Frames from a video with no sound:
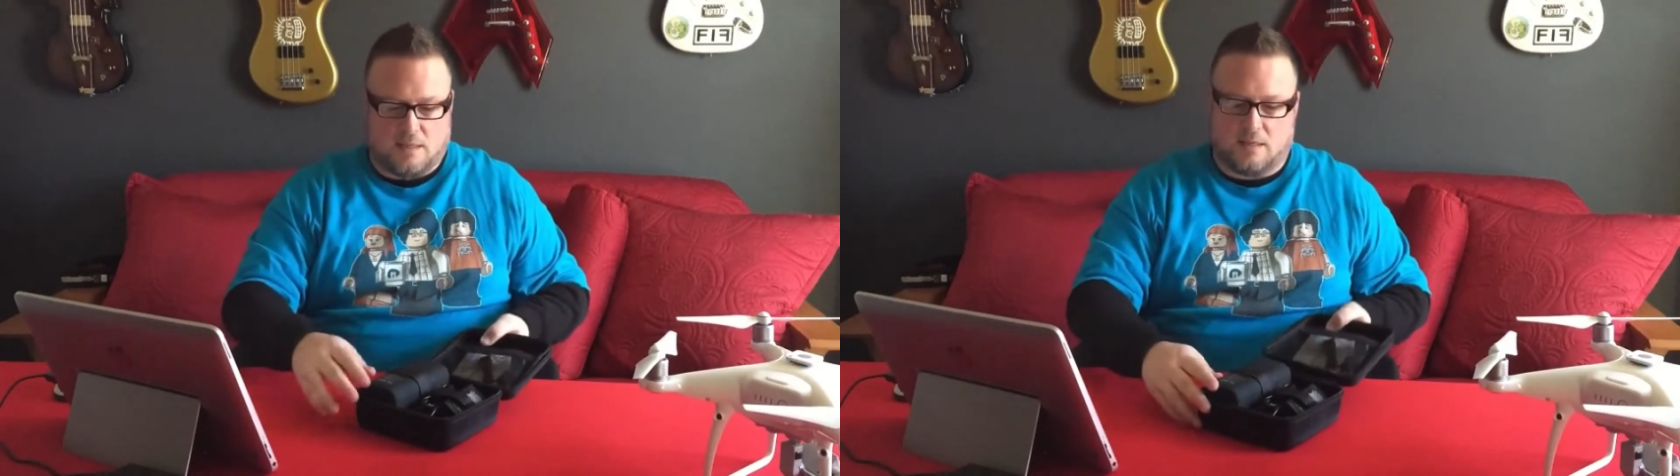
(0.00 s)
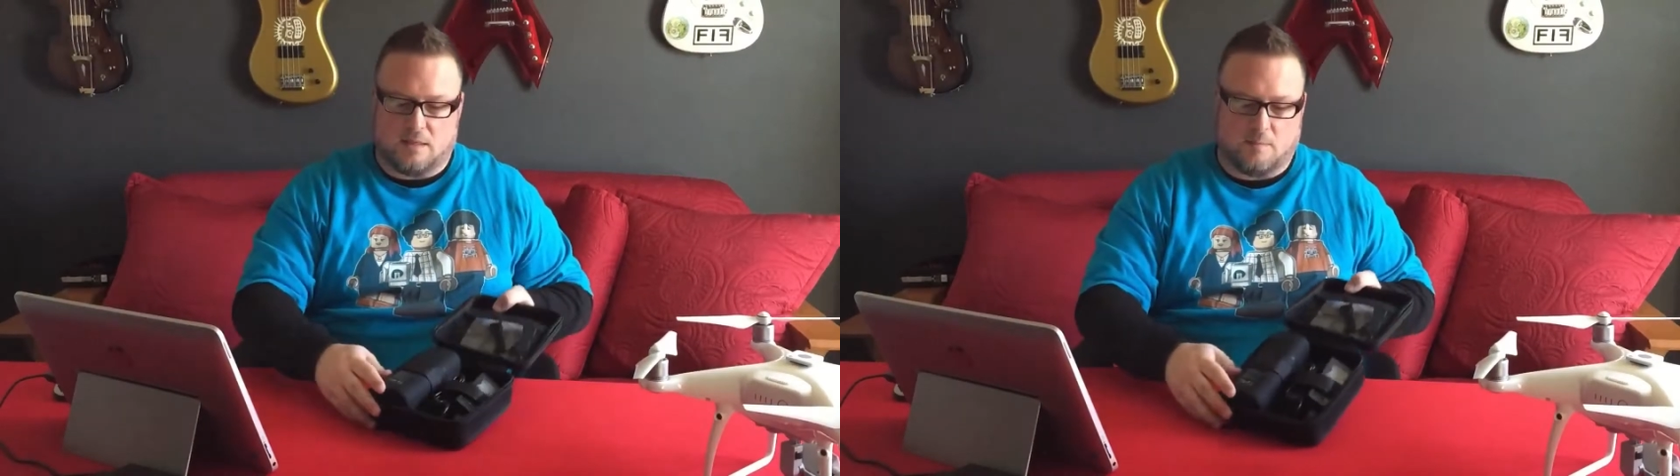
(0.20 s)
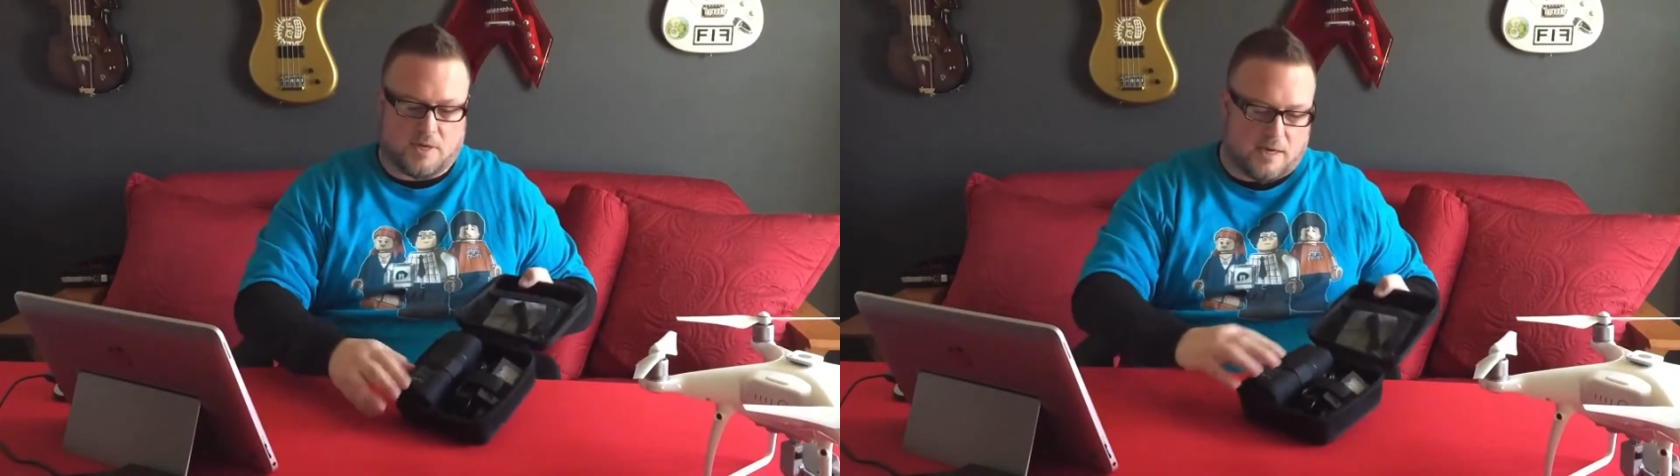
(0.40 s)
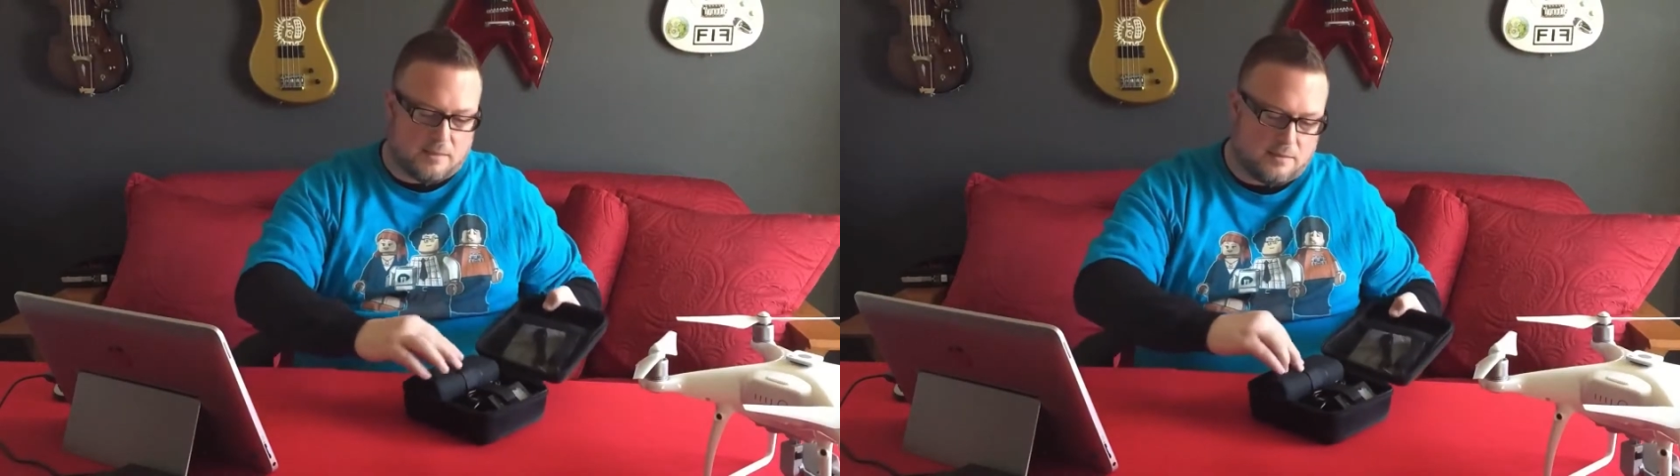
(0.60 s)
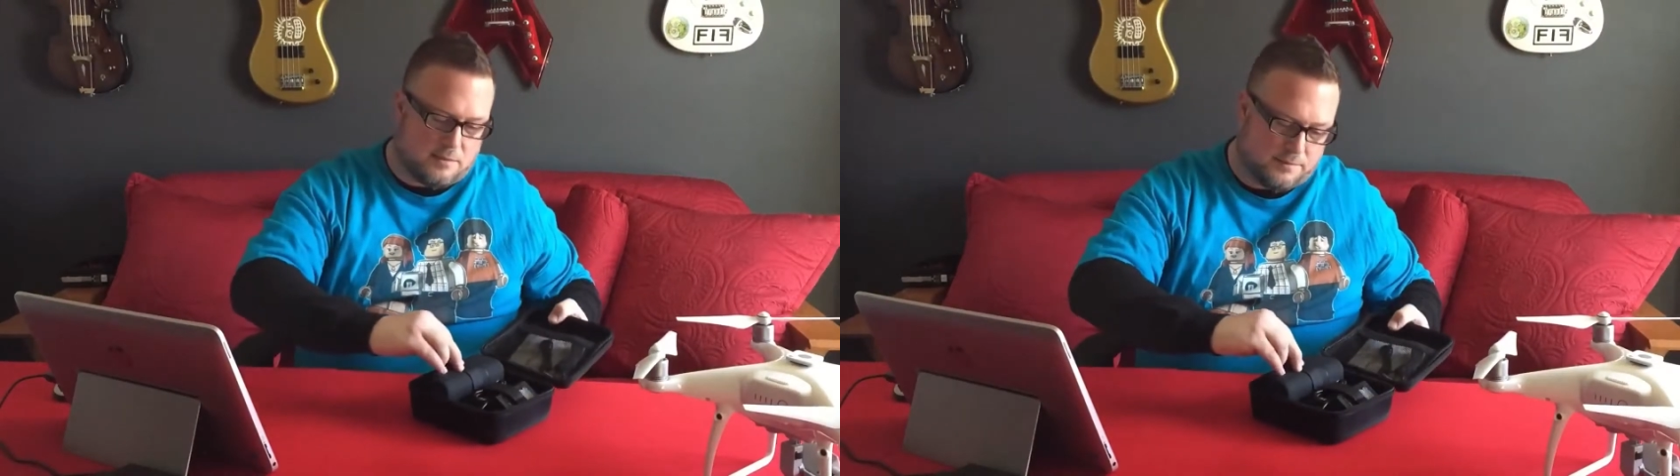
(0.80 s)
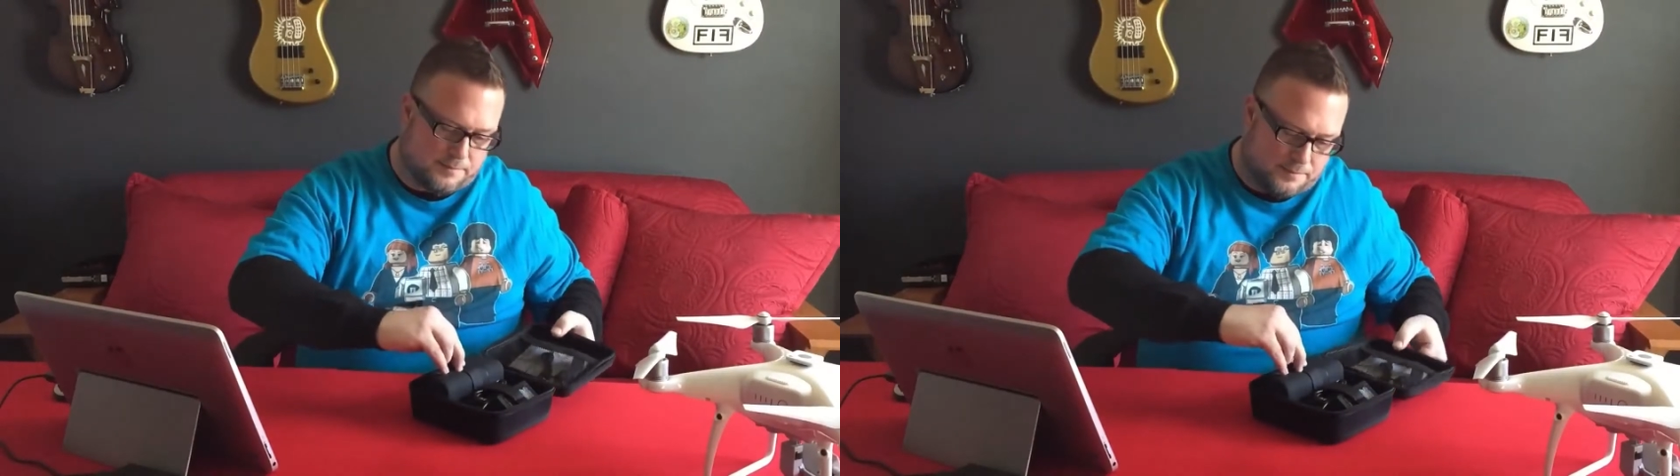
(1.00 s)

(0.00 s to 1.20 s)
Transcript: in the box